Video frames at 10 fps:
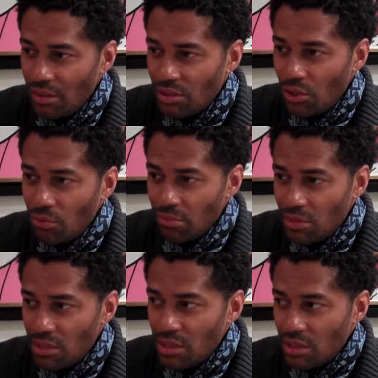dope
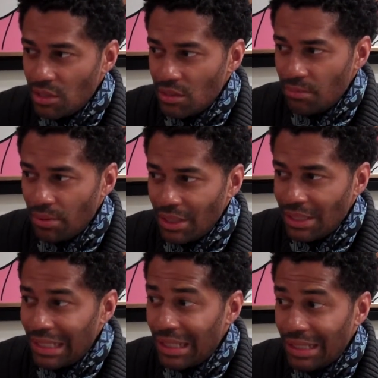musicians playing
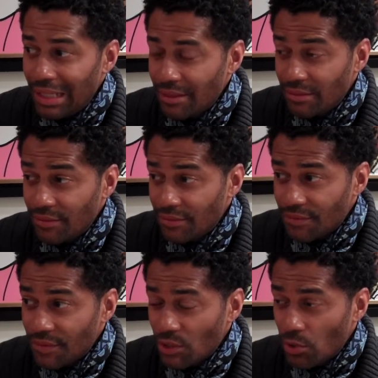the hell out of
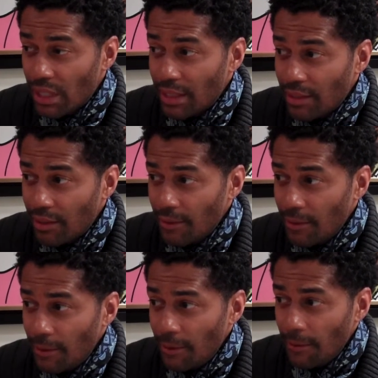a track,
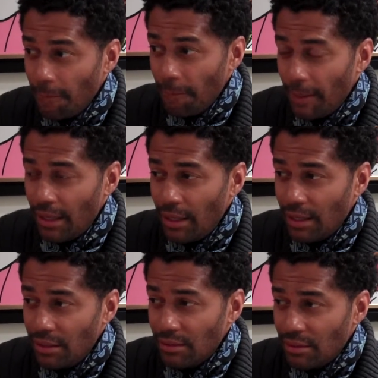and
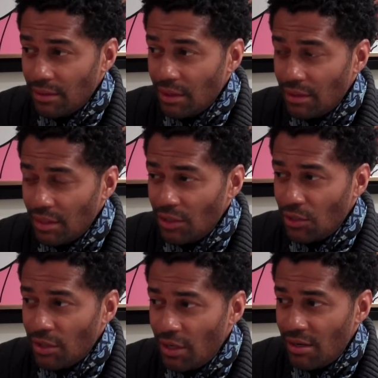I think
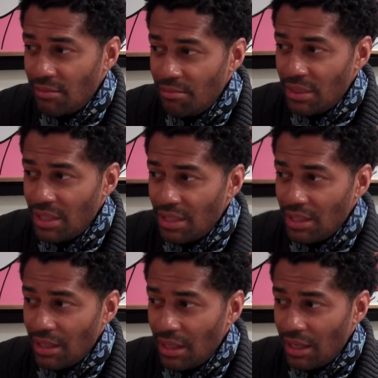good R&B,